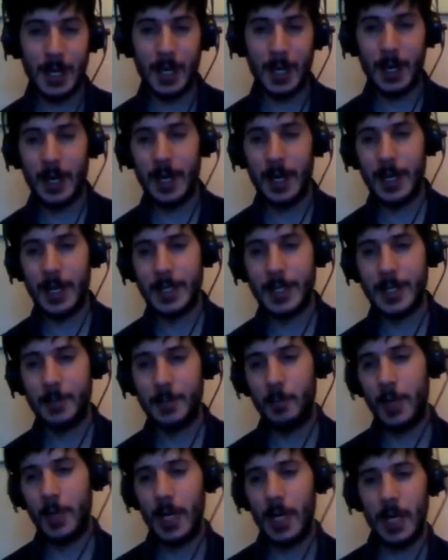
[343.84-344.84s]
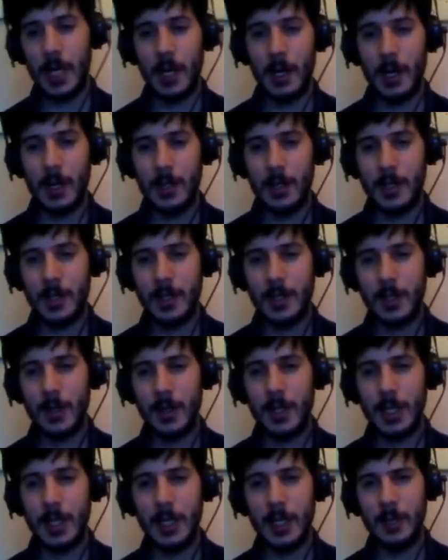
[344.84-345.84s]
It's been
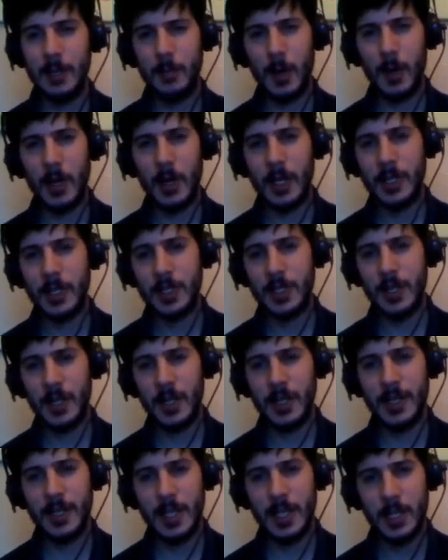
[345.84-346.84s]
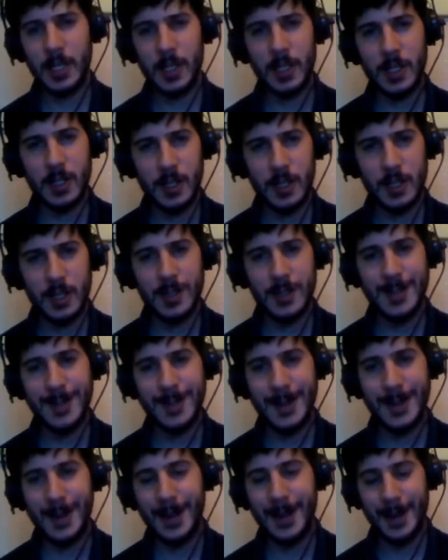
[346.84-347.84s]
studied by scientists
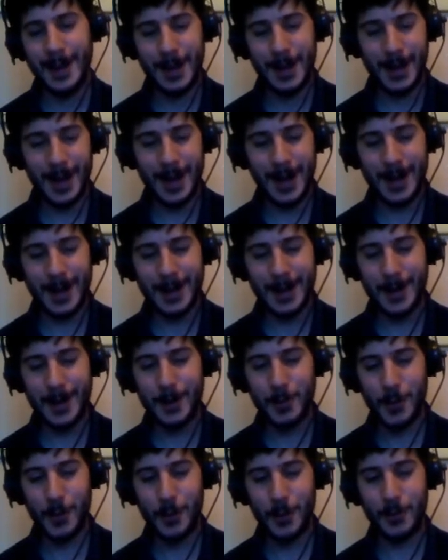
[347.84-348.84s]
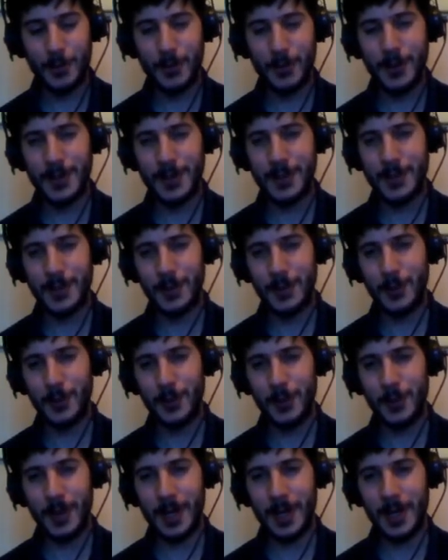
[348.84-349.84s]
and proven
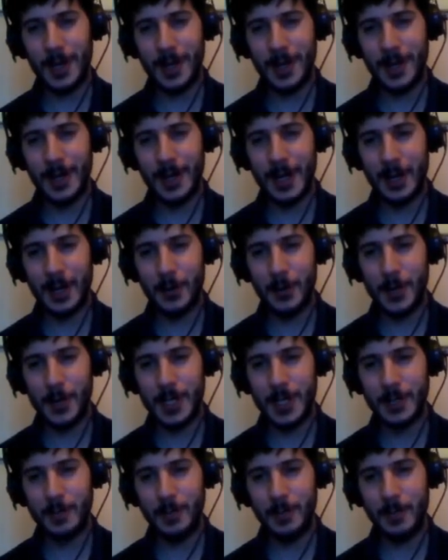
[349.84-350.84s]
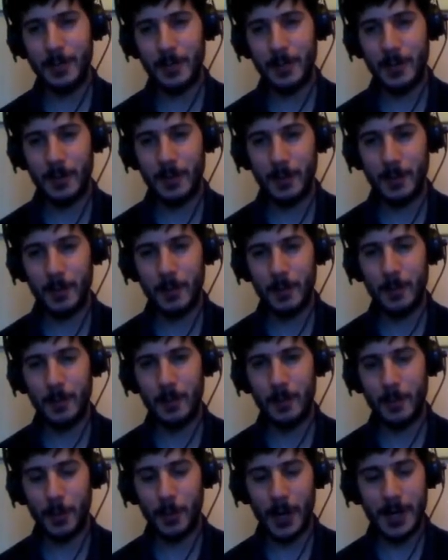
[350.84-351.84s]
to increase
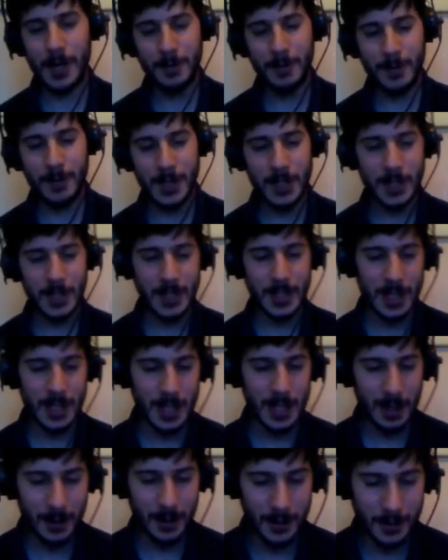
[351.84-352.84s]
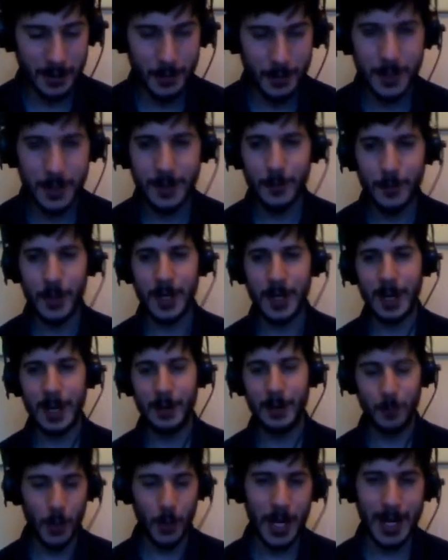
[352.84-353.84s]
brain efficiency. I've got these written
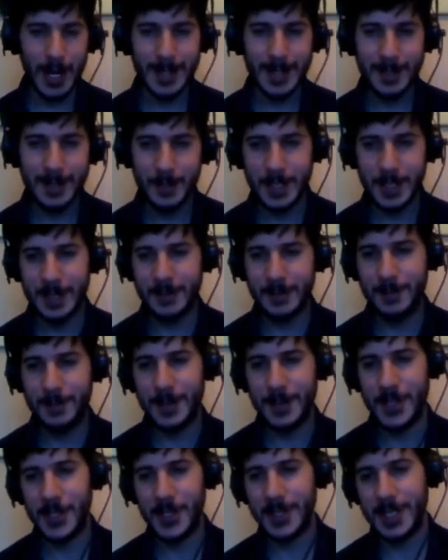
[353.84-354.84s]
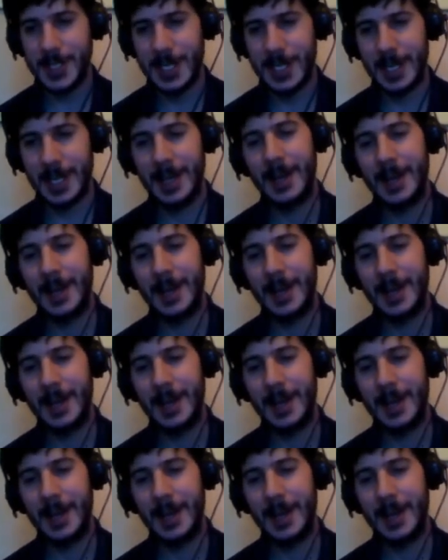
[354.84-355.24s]
down. Brain activity and efficiency.